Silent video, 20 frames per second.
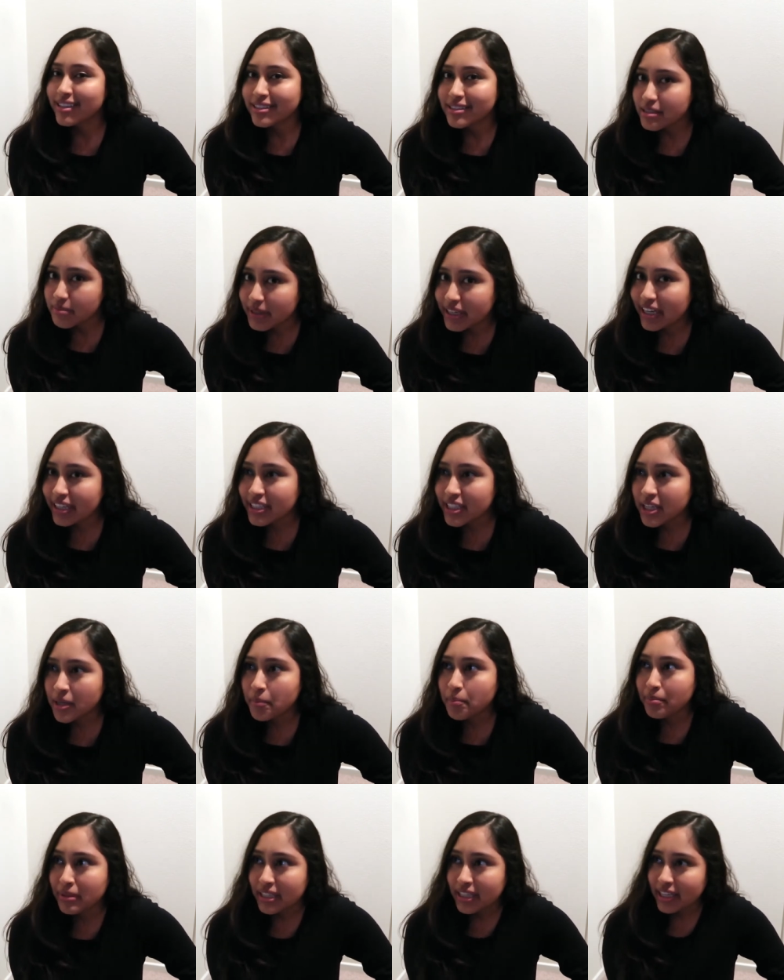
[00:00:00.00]
not a smart
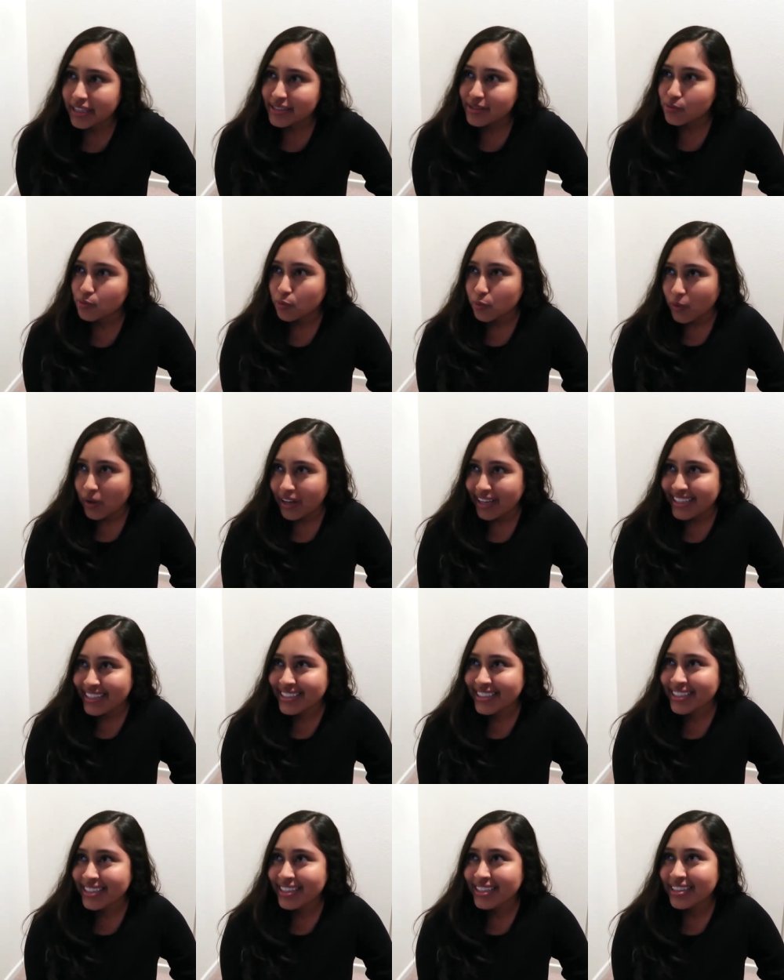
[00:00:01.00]
idea, because
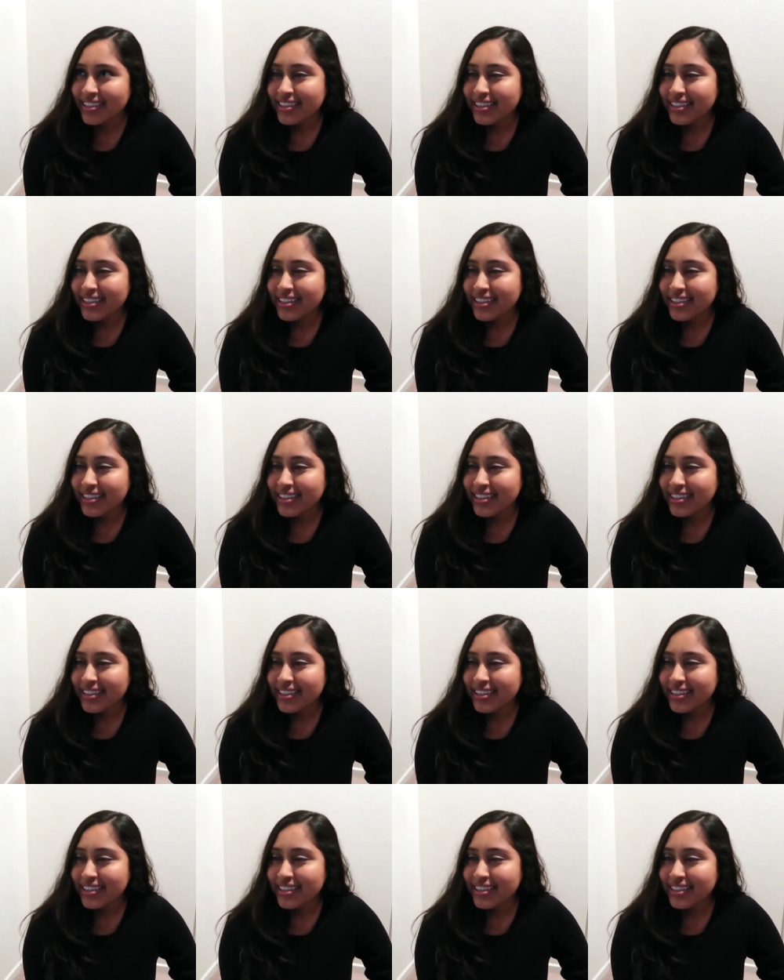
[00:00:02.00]
one,